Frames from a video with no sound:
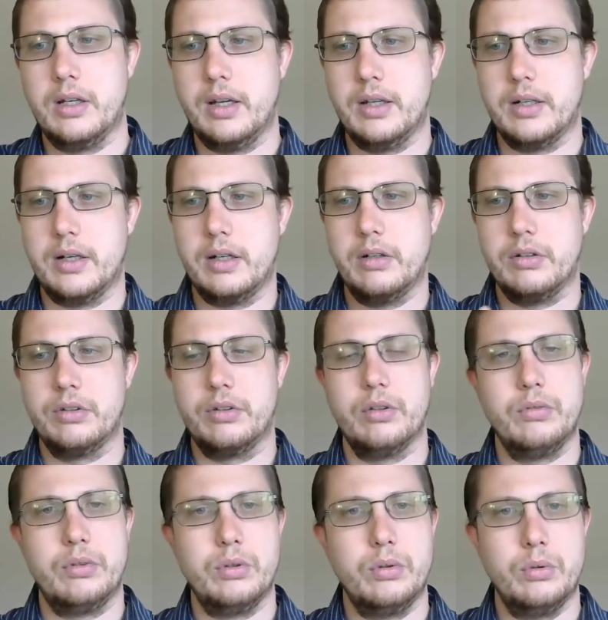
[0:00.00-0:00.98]
and I also
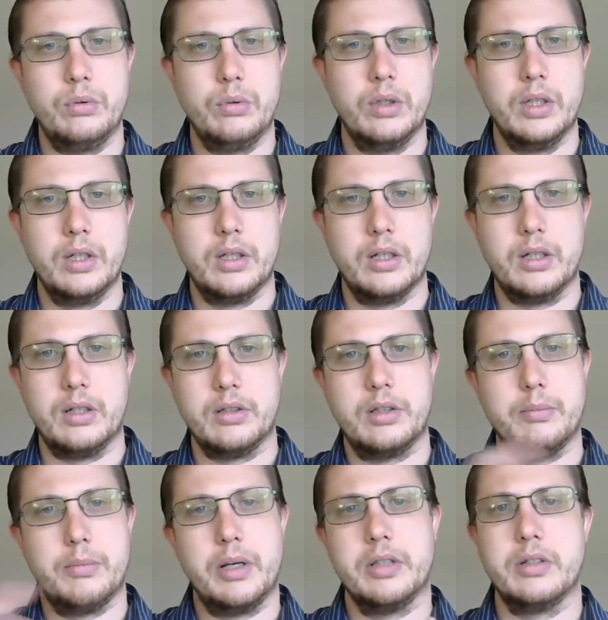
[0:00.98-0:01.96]
do uh,
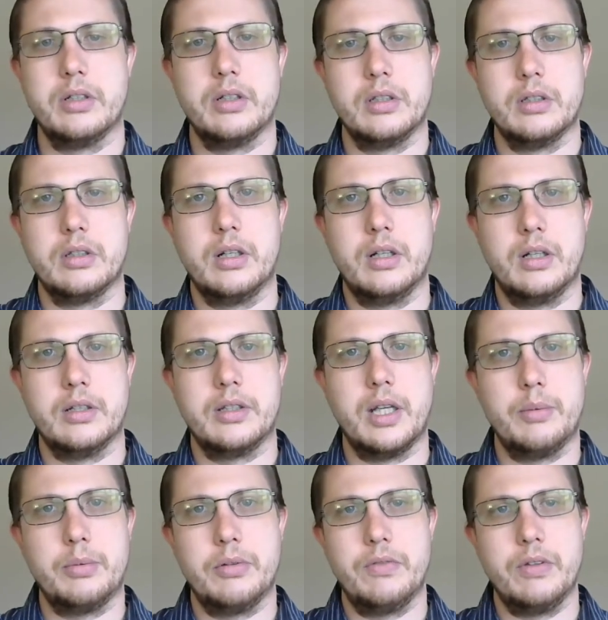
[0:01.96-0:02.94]
some other uh,
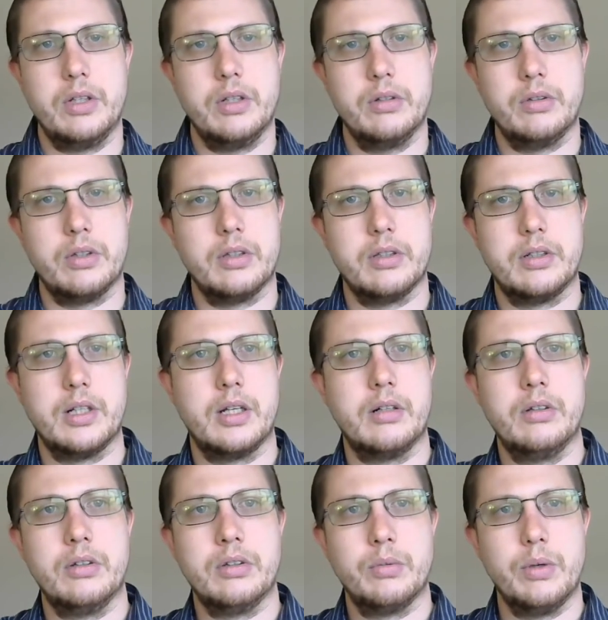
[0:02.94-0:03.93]
types of videos on the
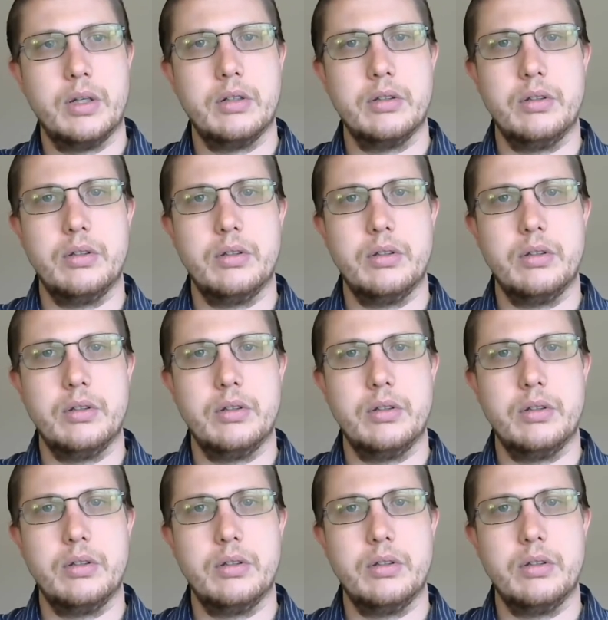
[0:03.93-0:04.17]
channel as well.